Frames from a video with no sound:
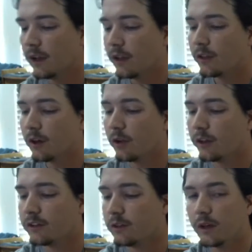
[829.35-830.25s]
The goal
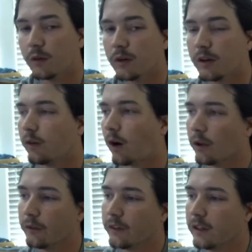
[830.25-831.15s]
is to get rid of
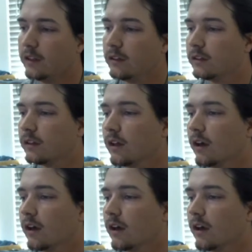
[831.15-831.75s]
all of these